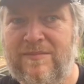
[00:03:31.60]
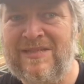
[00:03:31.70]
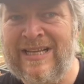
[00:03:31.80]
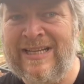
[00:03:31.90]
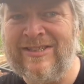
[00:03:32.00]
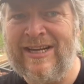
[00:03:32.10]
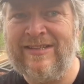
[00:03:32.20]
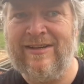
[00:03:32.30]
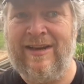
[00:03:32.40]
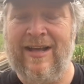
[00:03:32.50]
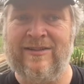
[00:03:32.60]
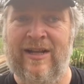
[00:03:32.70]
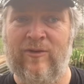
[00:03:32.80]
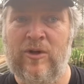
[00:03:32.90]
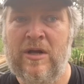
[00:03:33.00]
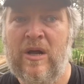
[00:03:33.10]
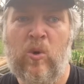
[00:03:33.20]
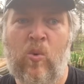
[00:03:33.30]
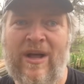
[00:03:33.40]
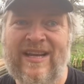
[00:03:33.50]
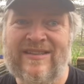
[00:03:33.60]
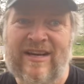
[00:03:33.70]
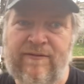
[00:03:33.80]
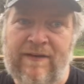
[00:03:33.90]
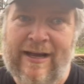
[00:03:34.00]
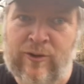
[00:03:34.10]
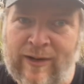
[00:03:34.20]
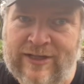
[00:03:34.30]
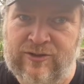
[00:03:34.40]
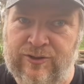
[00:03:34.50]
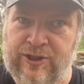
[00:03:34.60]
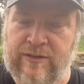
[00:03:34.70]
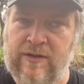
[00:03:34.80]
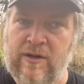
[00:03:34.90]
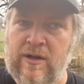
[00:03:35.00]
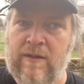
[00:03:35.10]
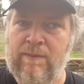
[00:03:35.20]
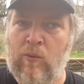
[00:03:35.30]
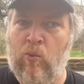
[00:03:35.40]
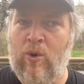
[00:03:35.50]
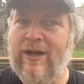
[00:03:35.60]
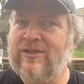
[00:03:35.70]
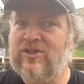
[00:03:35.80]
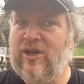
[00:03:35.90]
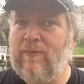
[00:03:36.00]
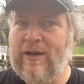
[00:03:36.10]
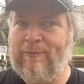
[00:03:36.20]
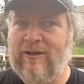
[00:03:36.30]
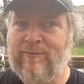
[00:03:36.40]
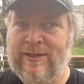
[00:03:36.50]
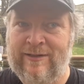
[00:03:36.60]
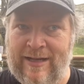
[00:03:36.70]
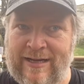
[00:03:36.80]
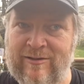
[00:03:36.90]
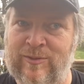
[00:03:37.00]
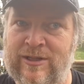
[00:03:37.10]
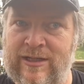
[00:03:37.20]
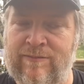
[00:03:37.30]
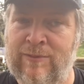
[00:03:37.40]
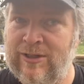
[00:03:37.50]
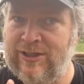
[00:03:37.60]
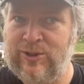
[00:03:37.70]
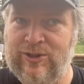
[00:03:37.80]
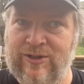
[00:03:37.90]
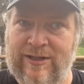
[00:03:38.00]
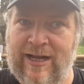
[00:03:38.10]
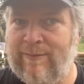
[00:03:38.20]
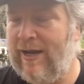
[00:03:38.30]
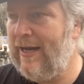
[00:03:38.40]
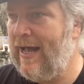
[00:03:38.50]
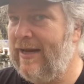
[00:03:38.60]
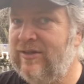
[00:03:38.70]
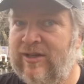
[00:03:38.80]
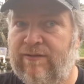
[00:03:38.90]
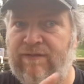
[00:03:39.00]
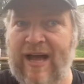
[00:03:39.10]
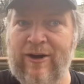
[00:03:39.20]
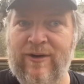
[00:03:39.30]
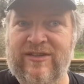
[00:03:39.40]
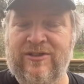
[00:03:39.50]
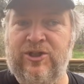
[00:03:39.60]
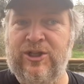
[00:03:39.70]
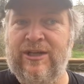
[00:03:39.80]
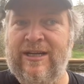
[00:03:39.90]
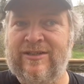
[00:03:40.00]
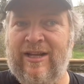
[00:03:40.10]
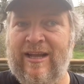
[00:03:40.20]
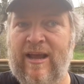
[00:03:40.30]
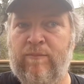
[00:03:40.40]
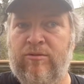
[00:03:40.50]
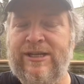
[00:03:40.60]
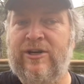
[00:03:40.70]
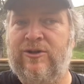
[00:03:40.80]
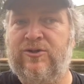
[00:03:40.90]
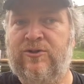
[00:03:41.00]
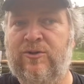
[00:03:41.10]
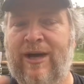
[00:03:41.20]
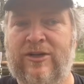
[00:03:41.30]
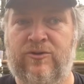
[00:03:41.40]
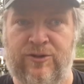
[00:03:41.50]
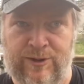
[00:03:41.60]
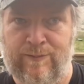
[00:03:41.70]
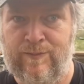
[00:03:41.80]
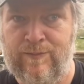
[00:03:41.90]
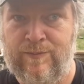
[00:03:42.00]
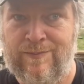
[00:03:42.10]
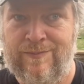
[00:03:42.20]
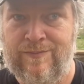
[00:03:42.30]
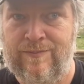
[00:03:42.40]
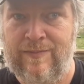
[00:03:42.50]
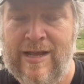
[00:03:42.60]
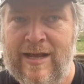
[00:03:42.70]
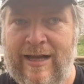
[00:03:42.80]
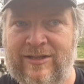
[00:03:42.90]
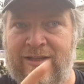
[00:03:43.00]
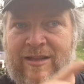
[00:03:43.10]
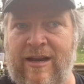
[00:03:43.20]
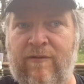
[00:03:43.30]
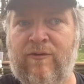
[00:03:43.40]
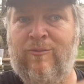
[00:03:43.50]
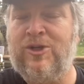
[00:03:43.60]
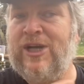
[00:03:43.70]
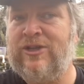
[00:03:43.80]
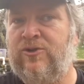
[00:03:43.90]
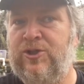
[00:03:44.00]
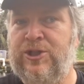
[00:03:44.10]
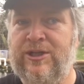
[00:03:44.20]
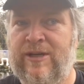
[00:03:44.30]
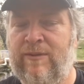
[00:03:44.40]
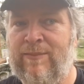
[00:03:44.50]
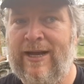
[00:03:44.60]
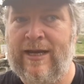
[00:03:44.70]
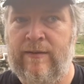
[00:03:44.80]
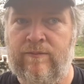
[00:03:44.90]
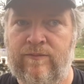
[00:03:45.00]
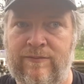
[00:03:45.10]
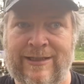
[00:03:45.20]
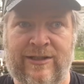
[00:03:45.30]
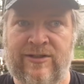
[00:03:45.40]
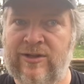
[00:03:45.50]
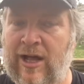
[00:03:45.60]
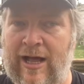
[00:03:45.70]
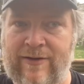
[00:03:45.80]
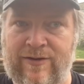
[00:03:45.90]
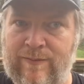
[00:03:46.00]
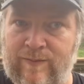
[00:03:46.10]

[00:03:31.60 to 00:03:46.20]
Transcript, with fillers: Now let's take it to the next level. What is a phytoestrogen? What some people have been led to believe, maliciously I might add, is that a phytoestrogen is like a precursor to estrogen. It is a thing from which estrogen can be made. It is not.